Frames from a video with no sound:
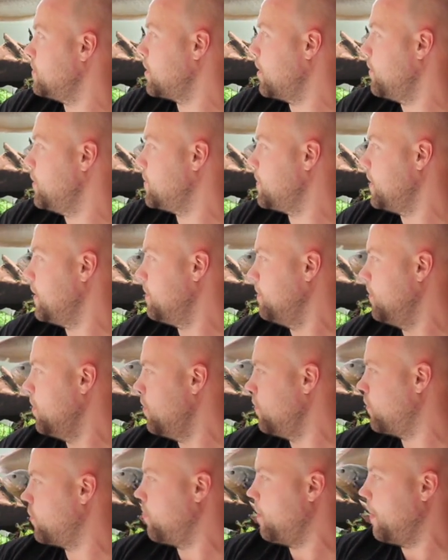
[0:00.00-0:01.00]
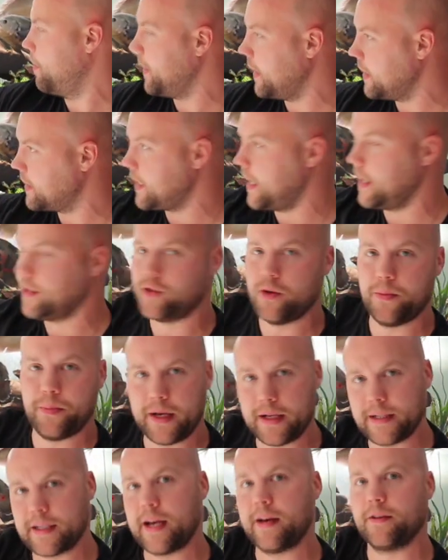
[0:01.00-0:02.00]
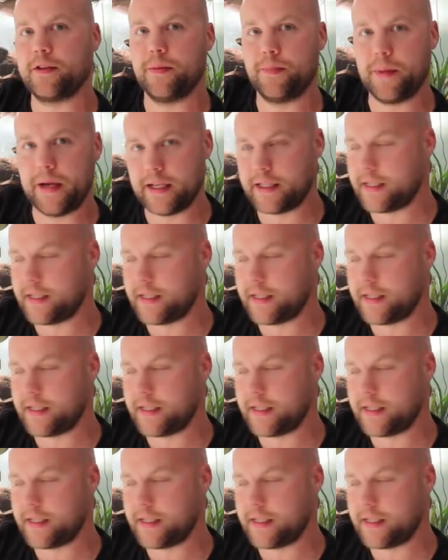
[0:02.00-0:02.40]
so he's been moved from a bigger tank to a bigger tank to a bigger